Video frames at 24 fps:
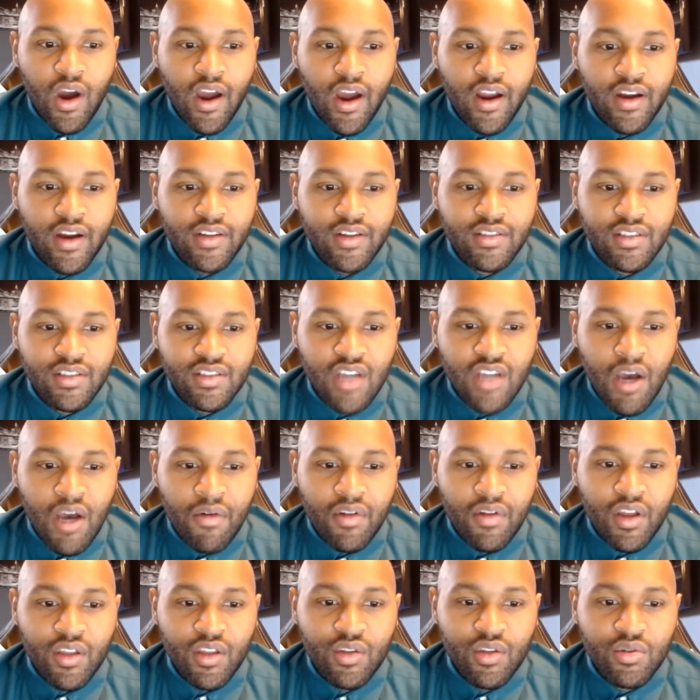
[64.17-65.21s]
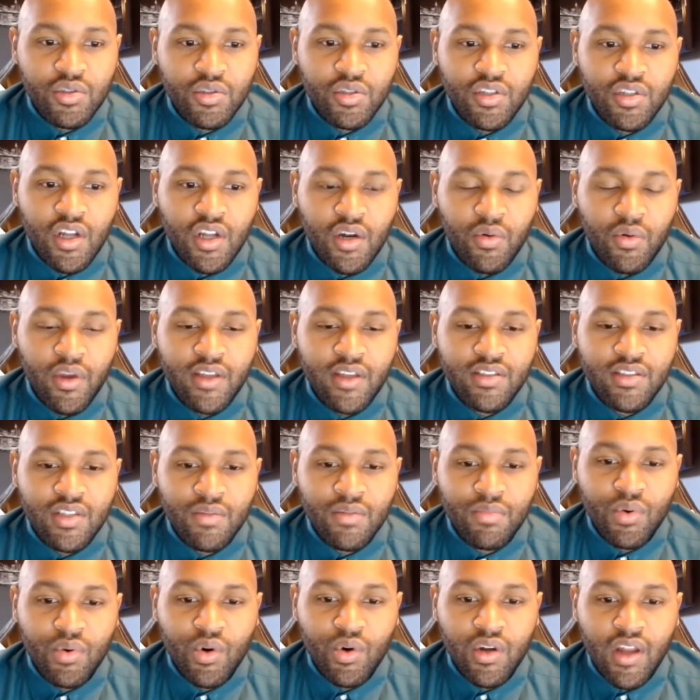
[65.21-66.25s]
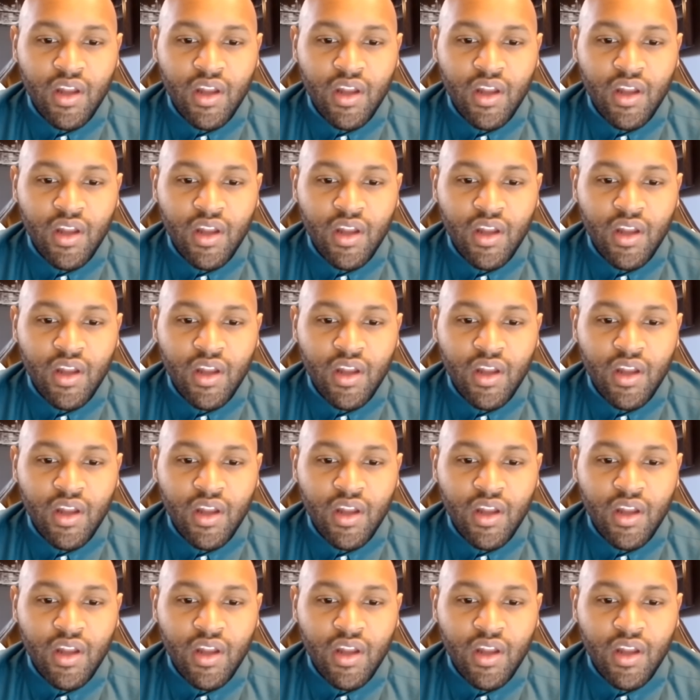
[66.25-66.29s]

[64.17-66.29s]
the java.util.arrays import